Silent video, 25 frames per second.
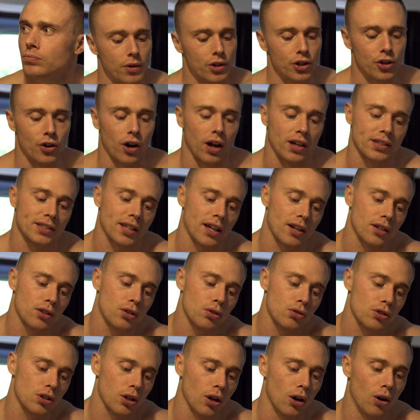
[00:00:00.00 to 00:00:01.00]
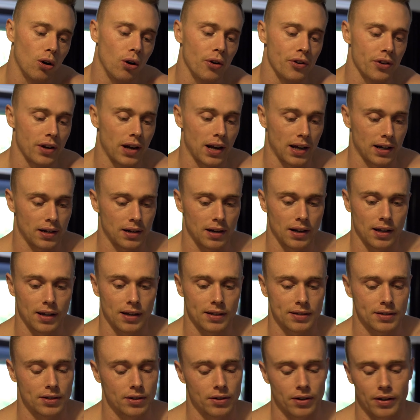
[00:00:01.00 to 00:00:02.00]
you know, I started too slow in the leg
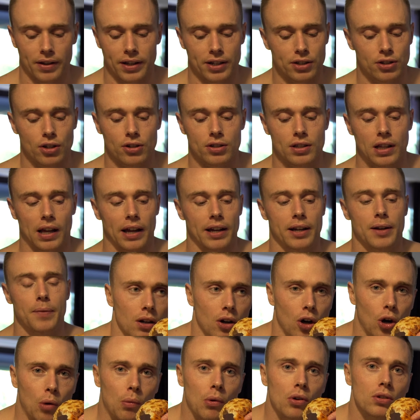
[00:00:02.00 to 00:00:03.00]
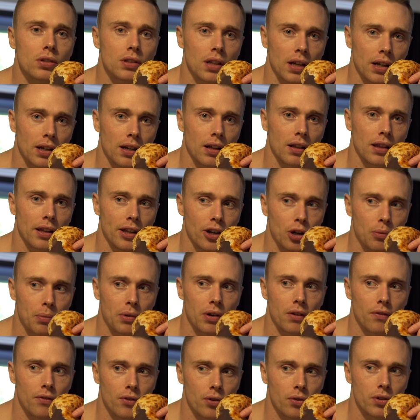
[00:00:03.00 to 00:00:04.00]
class, you know, there's just like, almost like a little
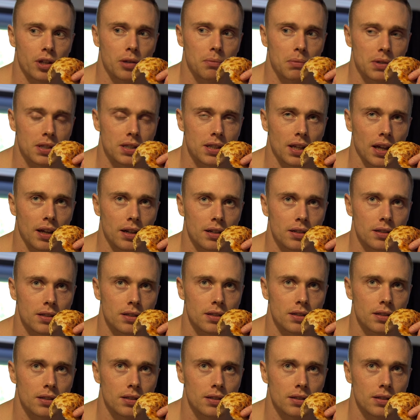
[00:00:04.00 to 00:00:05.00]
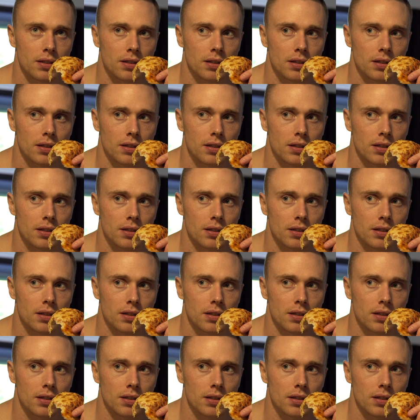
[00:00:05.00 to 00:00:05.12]
bit of rookie mistakes.